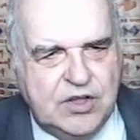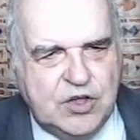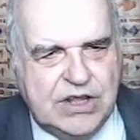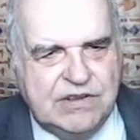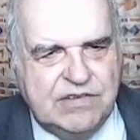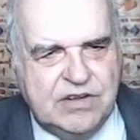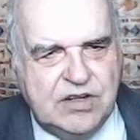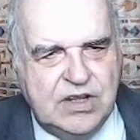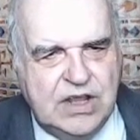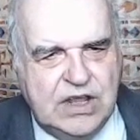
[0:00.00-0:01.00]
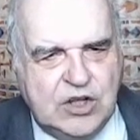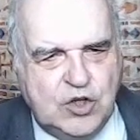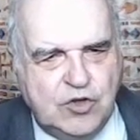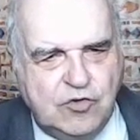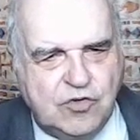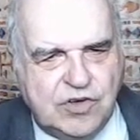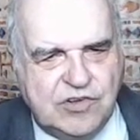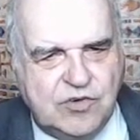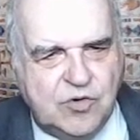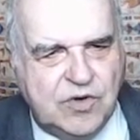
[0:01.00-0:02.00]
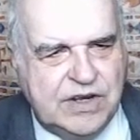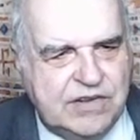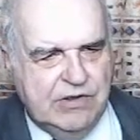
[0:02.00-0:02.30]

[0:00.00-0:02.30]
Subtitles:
just children's stories.